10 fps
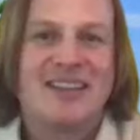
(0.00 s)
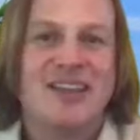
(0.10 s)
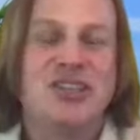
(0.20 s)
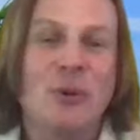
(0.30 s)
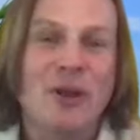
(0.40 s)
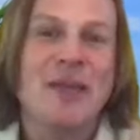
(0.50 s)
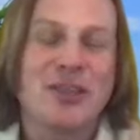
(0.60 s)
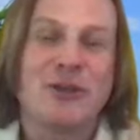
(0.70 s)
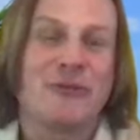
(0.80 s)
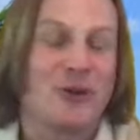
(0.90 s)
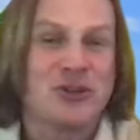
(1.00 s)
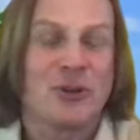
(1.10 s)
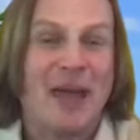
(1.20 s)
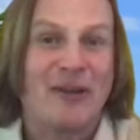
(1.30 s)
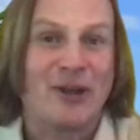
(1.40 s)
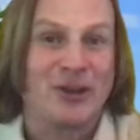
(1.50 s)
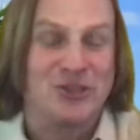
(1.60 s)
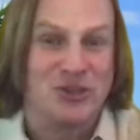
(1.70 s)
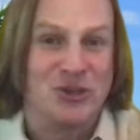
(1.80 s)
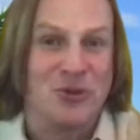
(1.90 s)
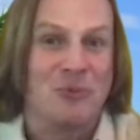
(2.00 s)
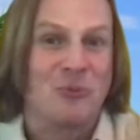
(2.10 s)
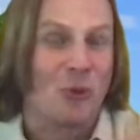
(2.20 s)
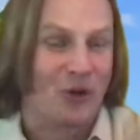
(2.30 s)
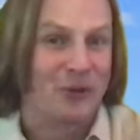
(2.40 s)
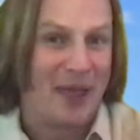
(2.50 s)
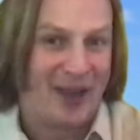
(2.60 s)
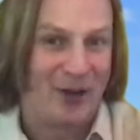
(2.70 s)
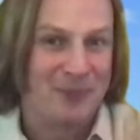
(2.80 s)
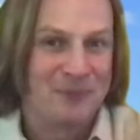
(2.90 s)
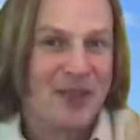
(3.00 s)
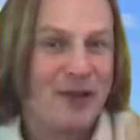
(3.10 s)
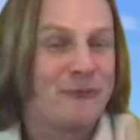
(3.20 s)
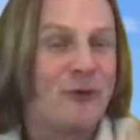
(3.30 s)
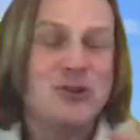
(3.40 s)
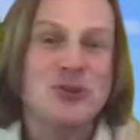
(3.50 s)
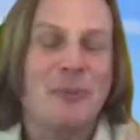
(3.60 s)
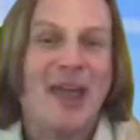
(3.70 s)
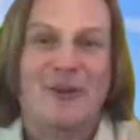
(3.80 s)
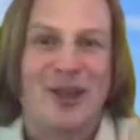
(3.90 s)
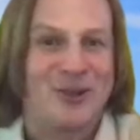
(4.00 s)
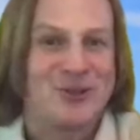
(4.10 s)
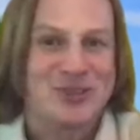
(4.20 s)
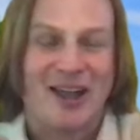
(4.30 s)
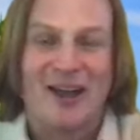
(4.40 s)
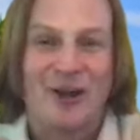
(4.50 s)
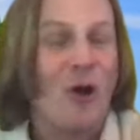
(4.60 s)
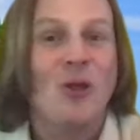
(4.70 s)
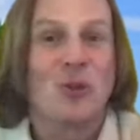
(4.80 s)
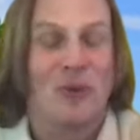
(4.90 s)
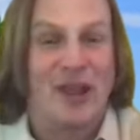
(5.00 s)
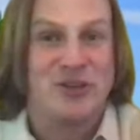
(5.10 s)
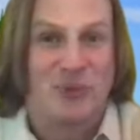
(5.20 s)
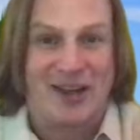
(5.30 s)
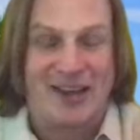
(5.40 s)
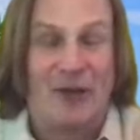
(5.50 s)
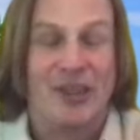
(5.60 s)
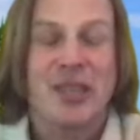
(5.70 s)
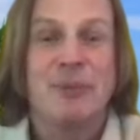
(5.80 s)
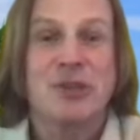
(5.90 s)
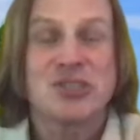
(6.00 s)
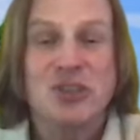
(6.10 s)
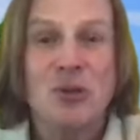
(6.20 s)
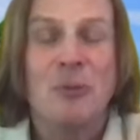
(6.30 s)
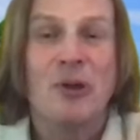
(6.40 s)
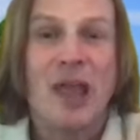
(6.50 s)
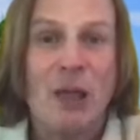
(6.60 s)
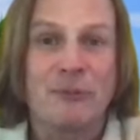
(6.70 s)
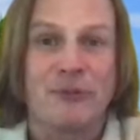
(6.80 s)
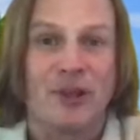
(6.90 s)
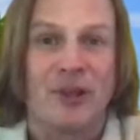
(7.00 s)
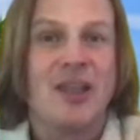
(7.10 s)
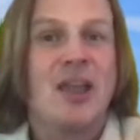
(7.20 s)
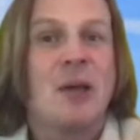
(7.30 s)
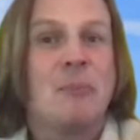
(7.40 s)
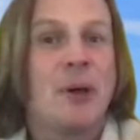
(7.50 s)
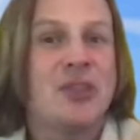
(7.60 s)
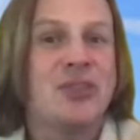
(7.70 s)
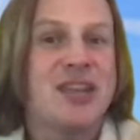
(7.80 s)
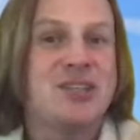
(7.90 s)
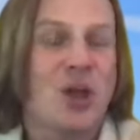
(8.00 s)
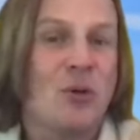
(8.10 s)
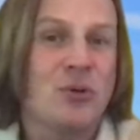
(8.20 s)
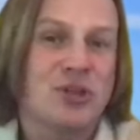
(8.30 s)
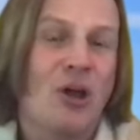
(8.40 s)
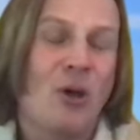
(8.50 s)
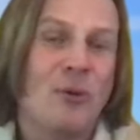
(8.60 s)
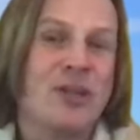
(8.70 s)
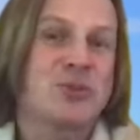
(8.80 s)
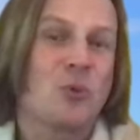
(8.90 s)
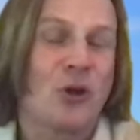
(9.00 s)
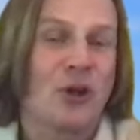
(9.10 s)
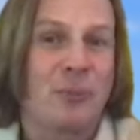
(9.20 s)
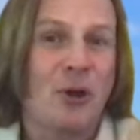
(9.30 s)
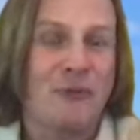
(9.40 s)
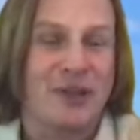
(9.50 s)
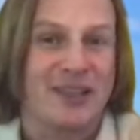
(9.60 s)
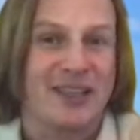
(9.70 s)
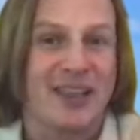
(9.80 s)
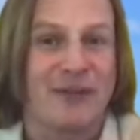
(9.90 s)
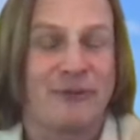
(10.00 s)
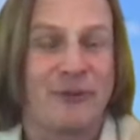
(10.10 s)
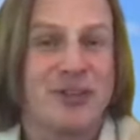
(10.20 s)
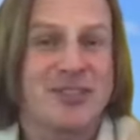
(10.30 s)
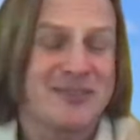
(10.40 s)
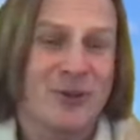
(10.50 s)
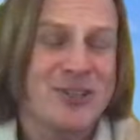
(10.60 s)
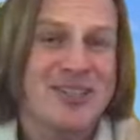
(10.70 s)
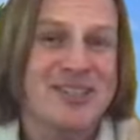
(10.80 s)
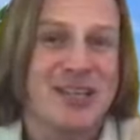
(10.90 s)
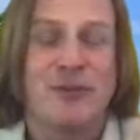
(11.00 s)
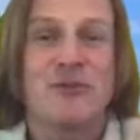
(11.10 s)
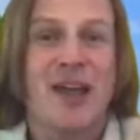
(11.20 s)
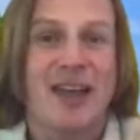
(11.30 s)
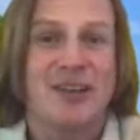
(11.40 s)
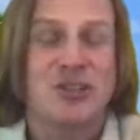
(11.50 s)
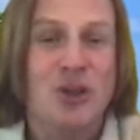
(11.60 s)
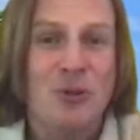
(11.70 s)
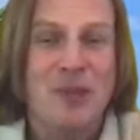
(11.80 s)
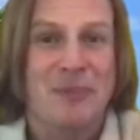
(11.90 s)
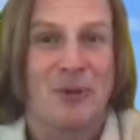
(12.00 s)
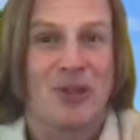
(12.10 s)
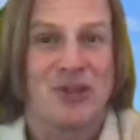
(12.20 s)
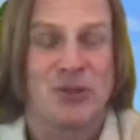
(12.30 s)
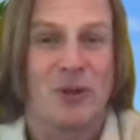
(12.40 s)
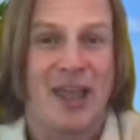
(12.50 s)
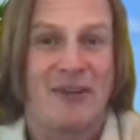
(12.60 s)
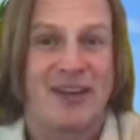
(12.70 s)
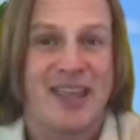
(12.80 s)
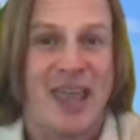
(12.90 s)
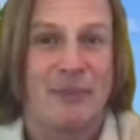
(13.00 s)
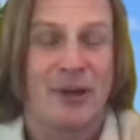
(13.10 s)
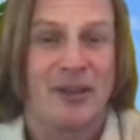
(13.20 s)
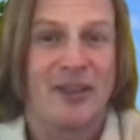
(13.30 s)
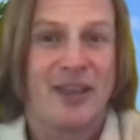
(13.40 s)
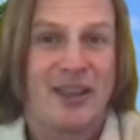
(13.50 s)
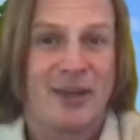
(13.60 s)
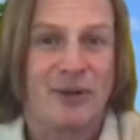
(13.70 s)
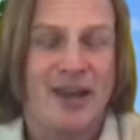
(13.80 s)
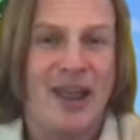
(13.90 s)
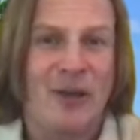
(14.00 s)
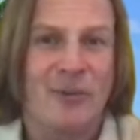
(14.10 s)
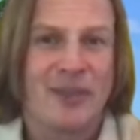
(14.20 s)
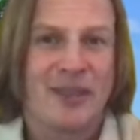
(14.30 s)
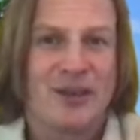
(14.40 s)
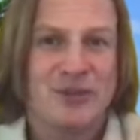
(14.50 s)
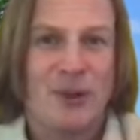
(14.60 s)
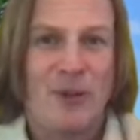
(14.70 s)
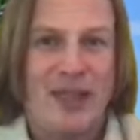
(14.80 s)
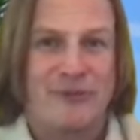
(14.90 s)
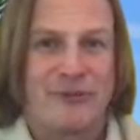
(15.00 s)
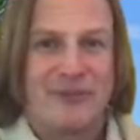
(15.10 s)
Do you want to make your virtual background in Zoom work better? Virtual backgrounds are all the rage right now, and they can be super helpful, but they don't always work perfectly. Like, for, for instance, if you've got two people that you want to have on camera, like right now, here's my wife.